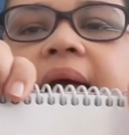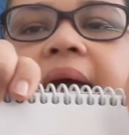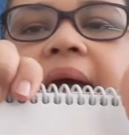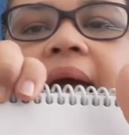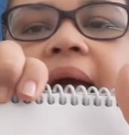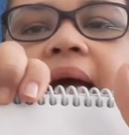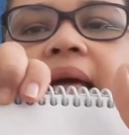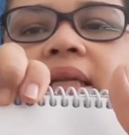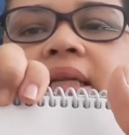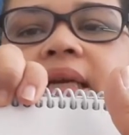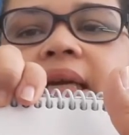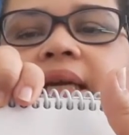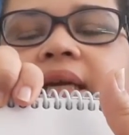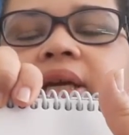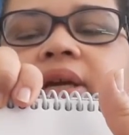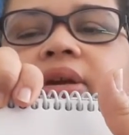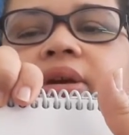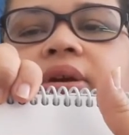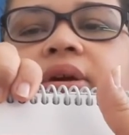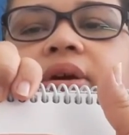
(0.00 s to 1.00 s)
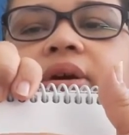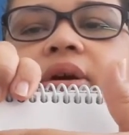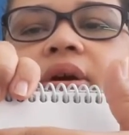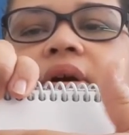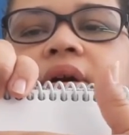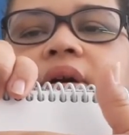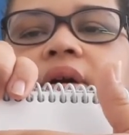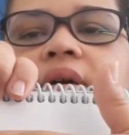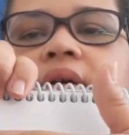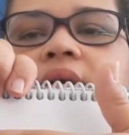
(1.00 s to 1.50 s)
and
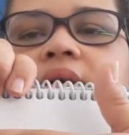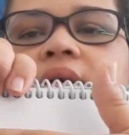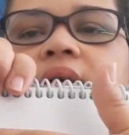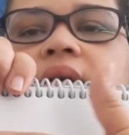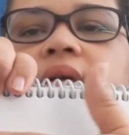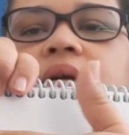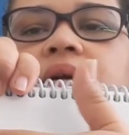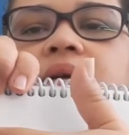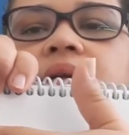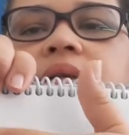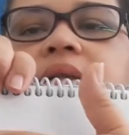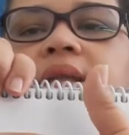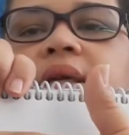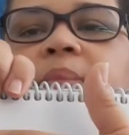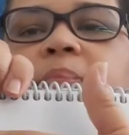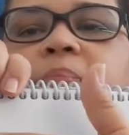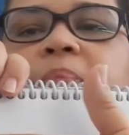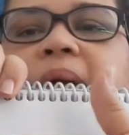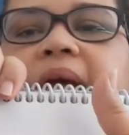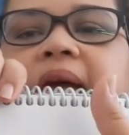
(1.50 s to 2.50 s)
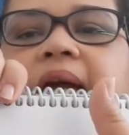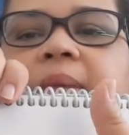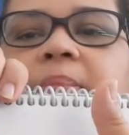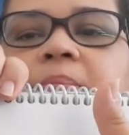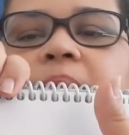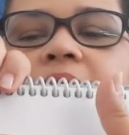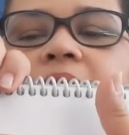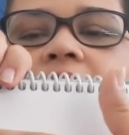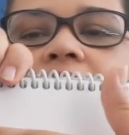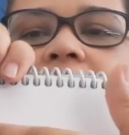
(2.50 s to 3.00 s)
here the
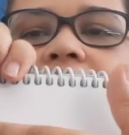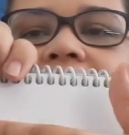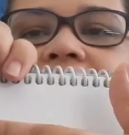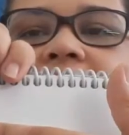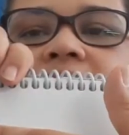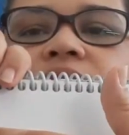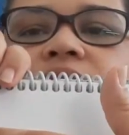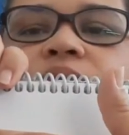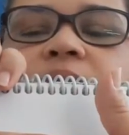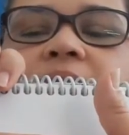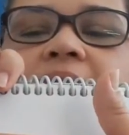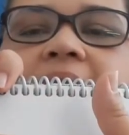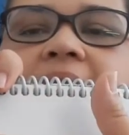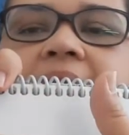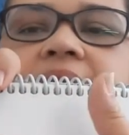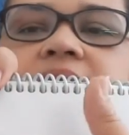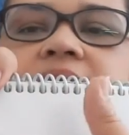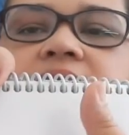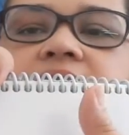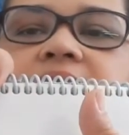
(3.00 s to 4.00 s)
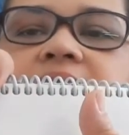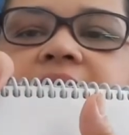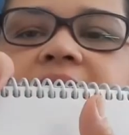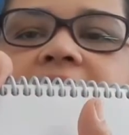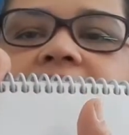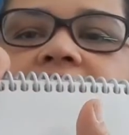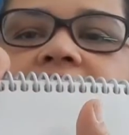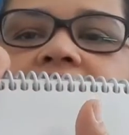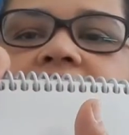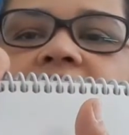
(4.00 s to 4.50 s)
paper is red.
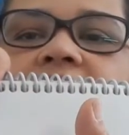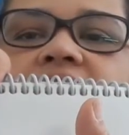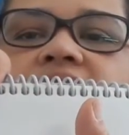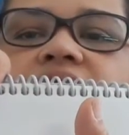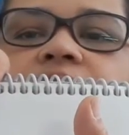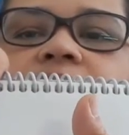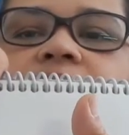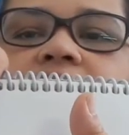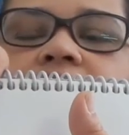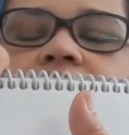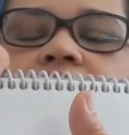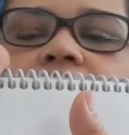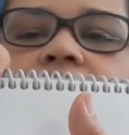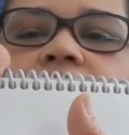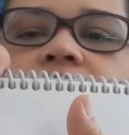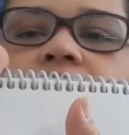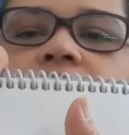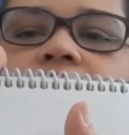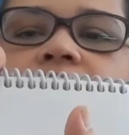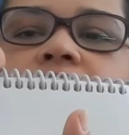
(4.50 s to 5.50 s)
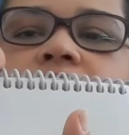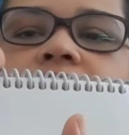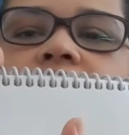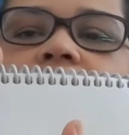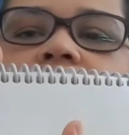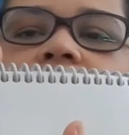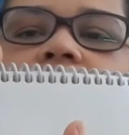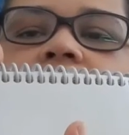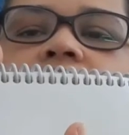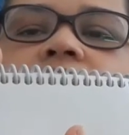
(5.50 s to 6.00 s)
Then I have blue,
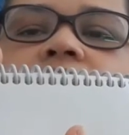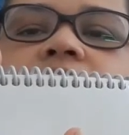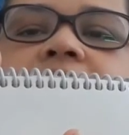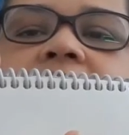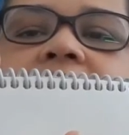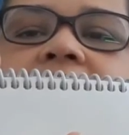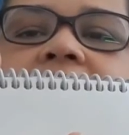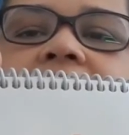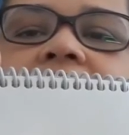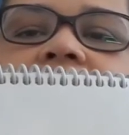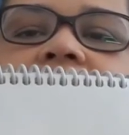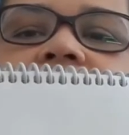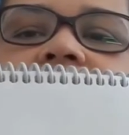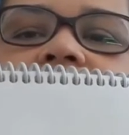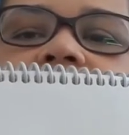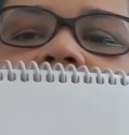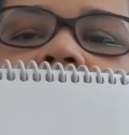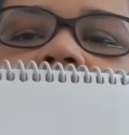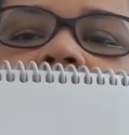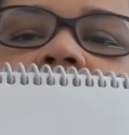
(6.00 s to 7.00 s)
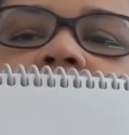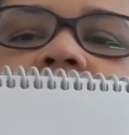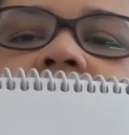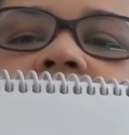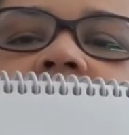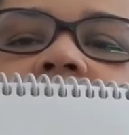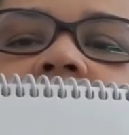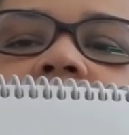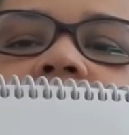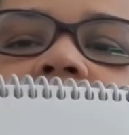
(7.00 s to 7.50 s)
red,
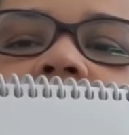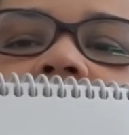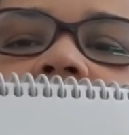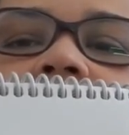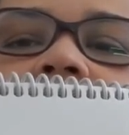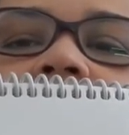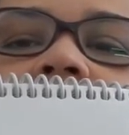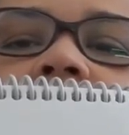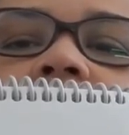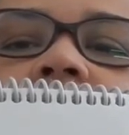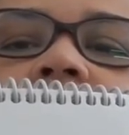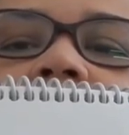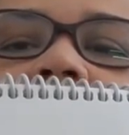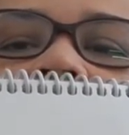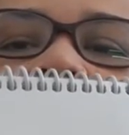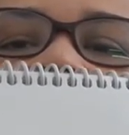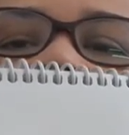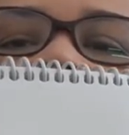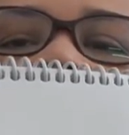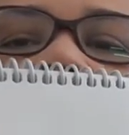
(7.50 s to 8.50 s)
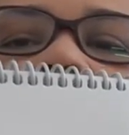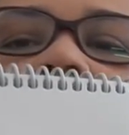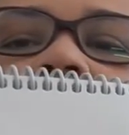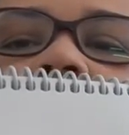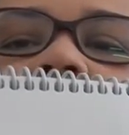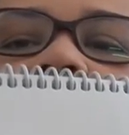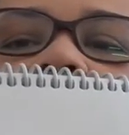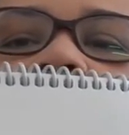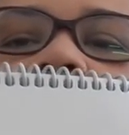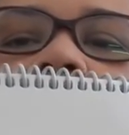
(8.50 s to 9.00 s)
blue, red.
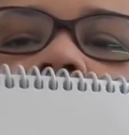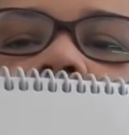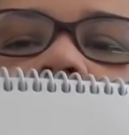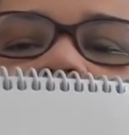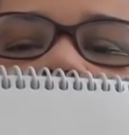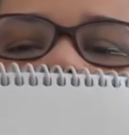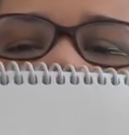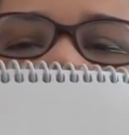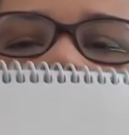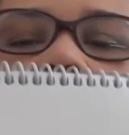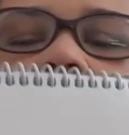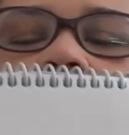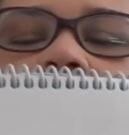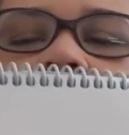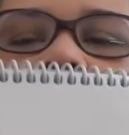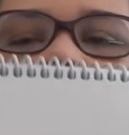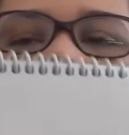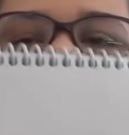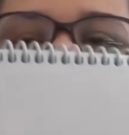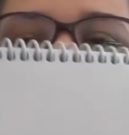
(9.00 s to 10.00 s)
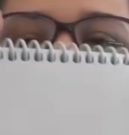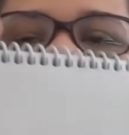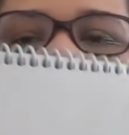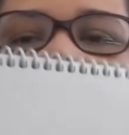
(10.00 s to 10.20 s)
So what color are